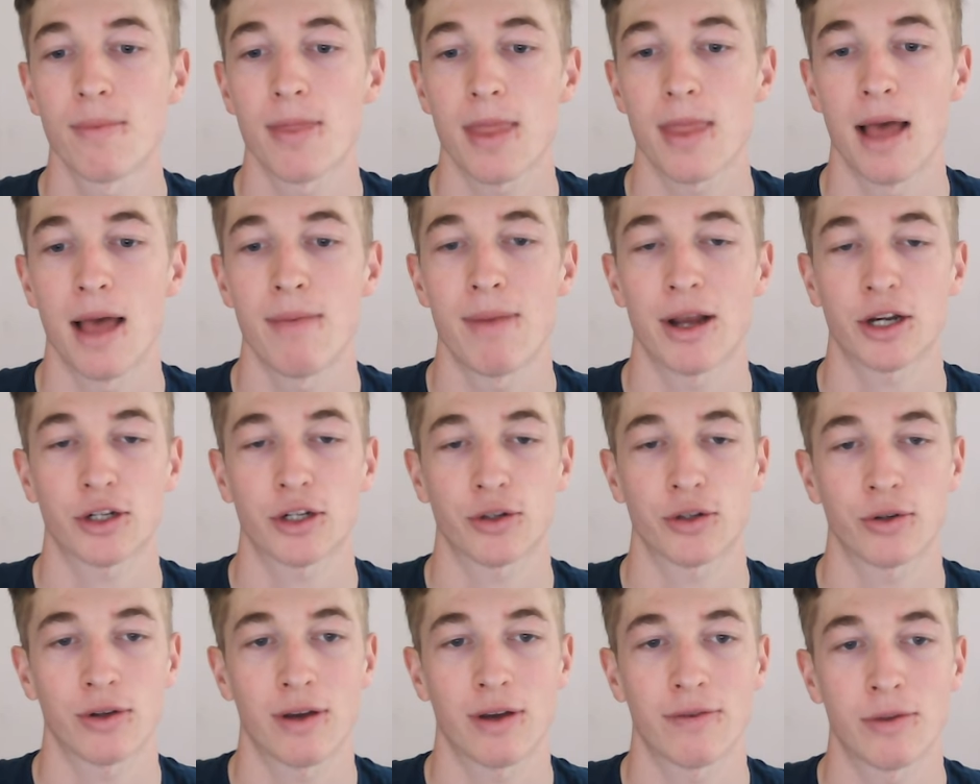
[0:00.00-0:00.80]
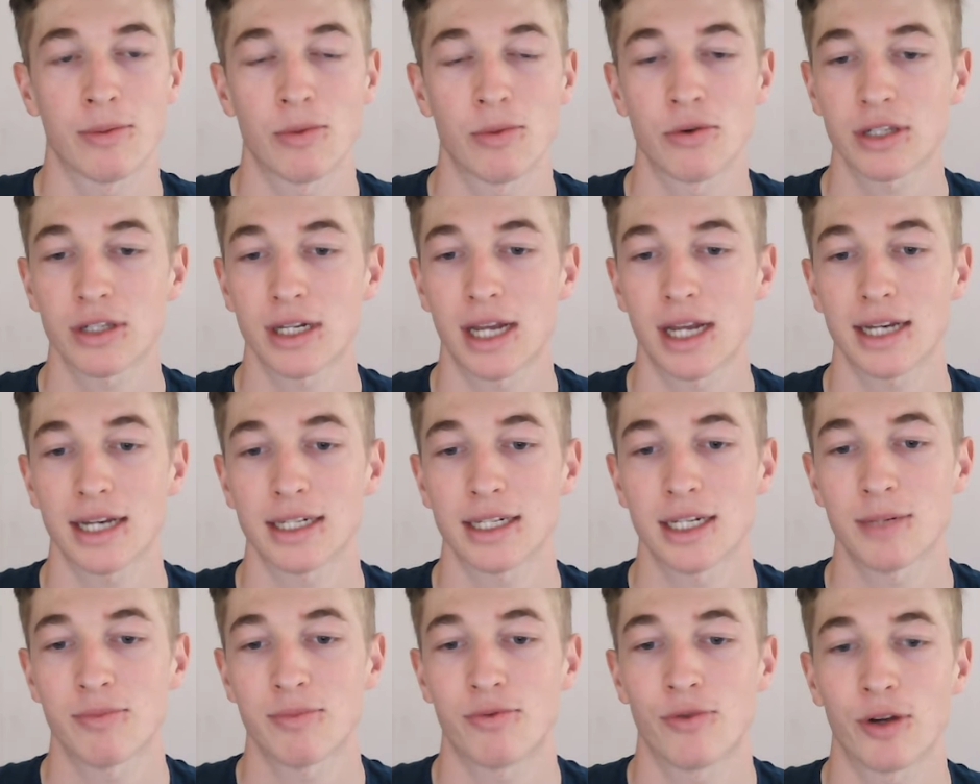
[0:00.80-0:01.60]
and make sure you have them all
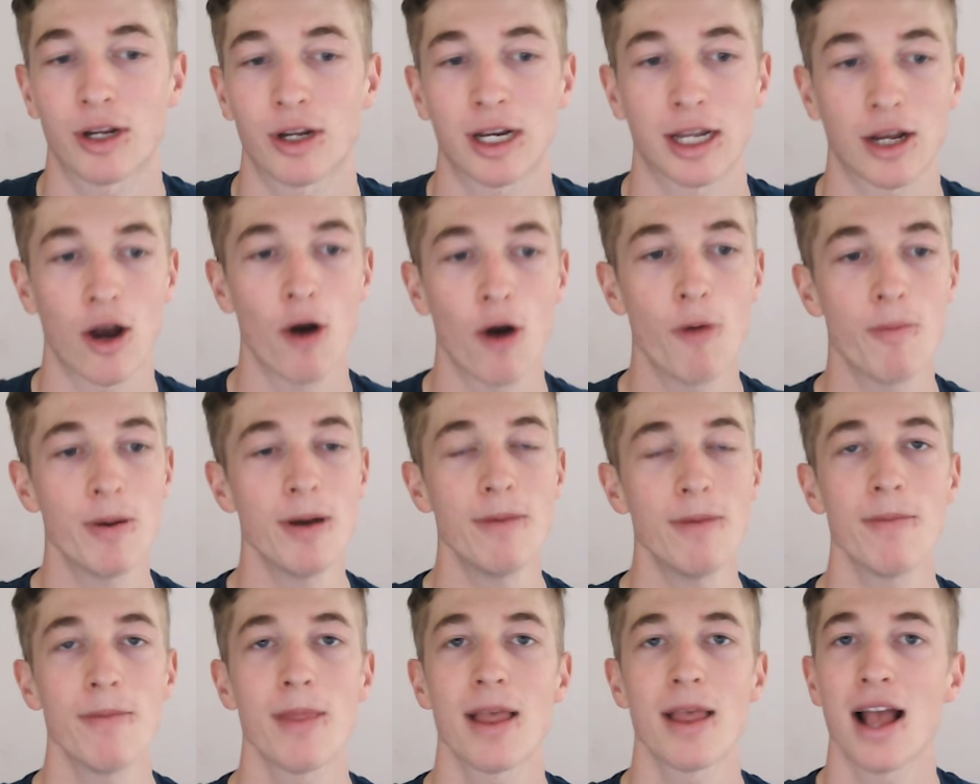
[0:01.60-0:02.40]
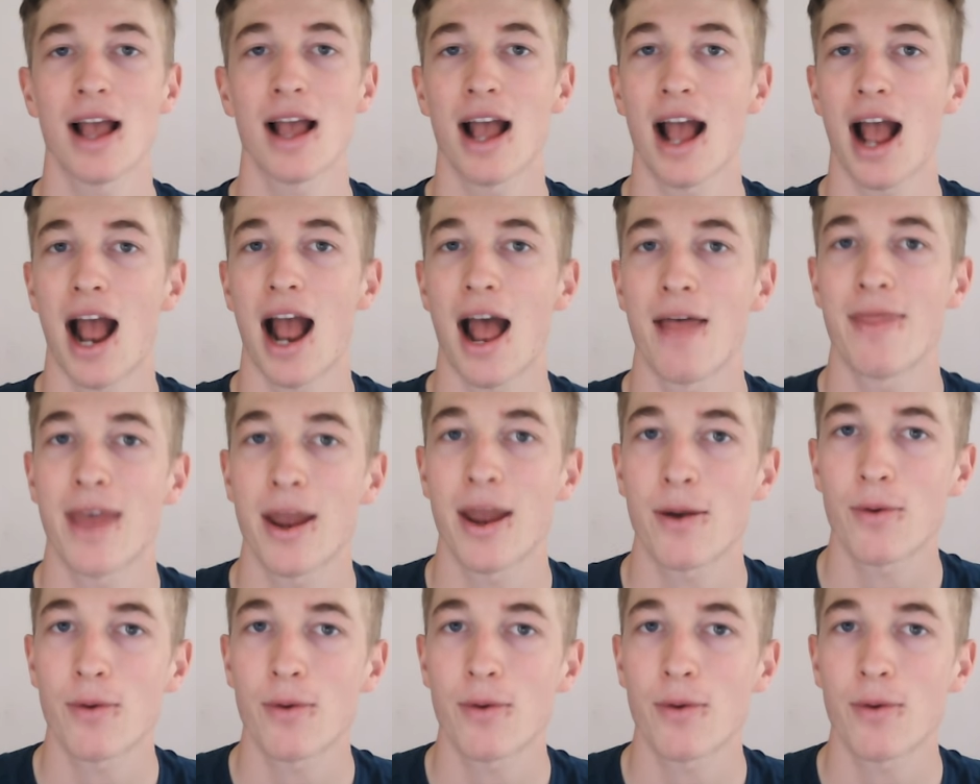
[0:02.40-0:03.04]
selected before you click open, and they will